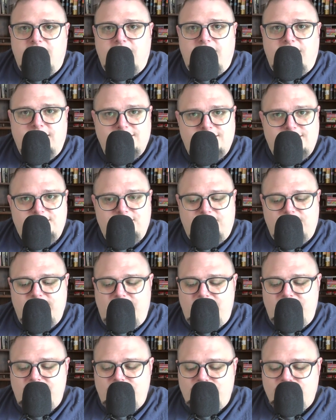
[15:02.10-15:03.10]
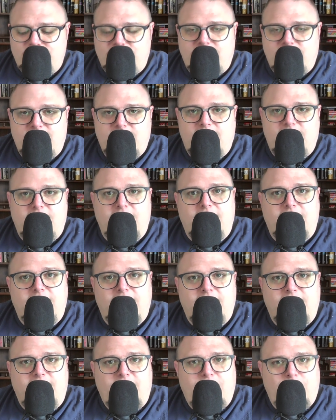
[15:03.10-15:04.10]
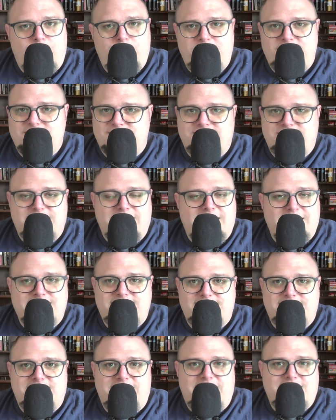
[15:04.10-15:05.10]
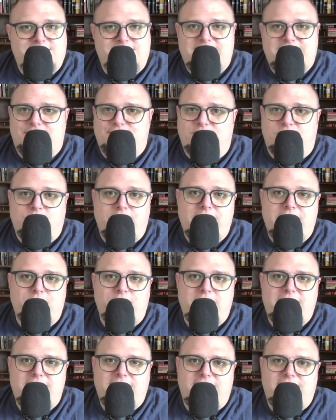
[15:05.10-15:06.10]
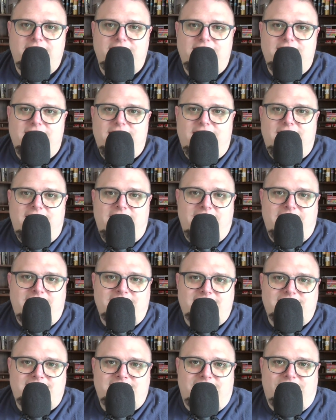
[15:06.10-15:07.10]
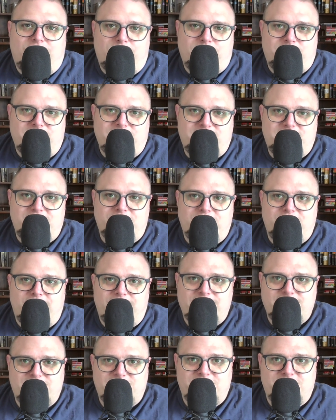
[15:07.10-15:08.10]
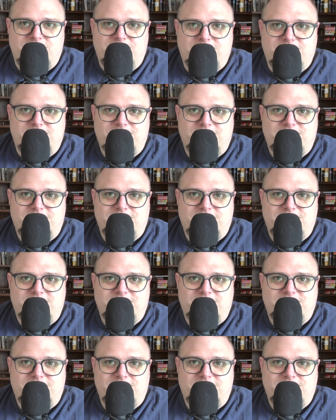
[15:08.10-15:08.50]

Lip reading: Until then, I hope you guys just have a great week, and hope to see you very soon.